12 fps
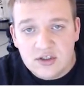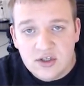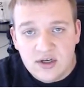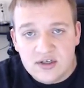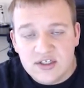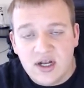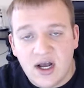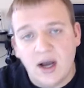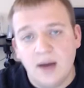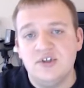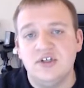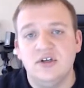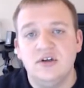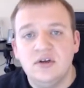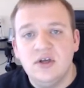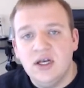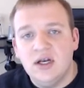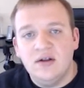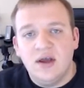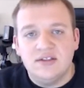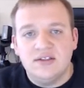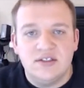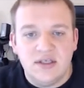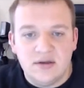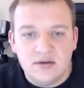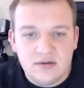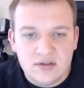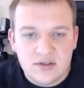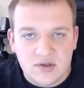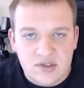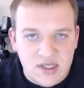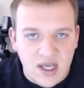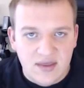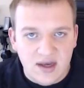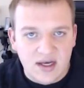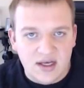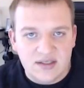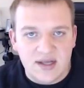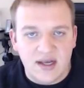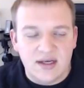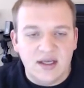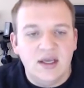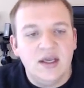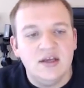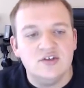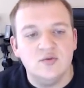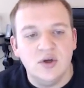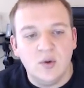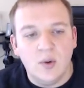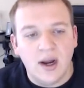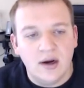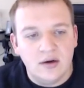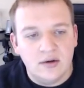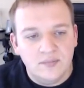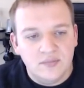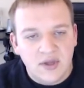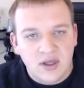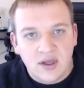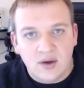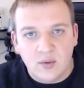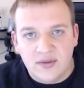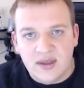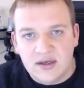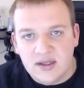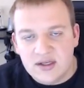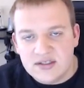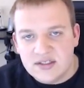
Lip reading: There's an option in an Alexa skill to say that an intent is required. And what that does is